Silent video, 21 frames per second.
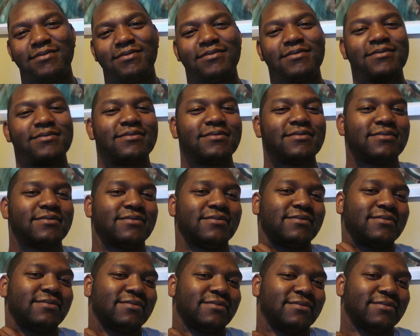
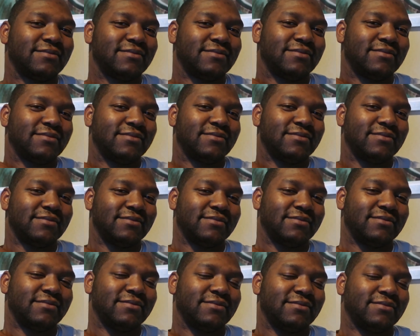
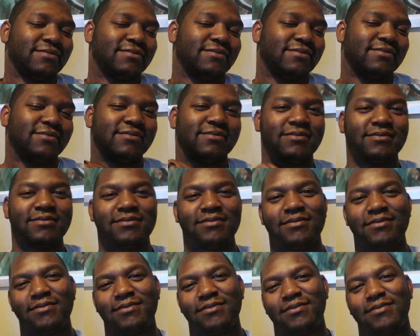
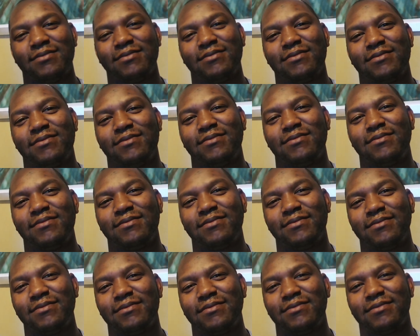
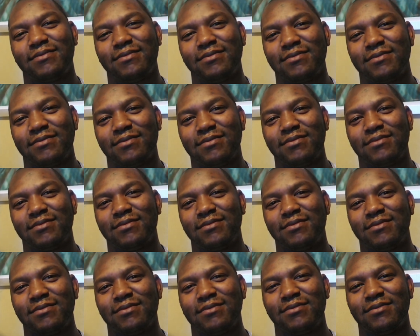
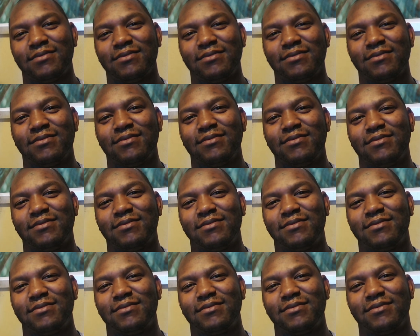
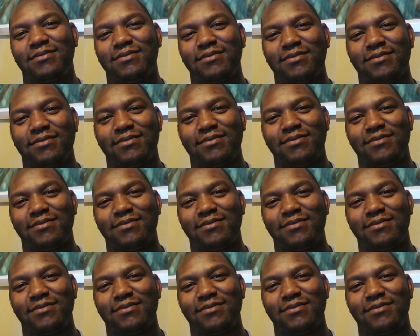No words are spoken by the person on screen.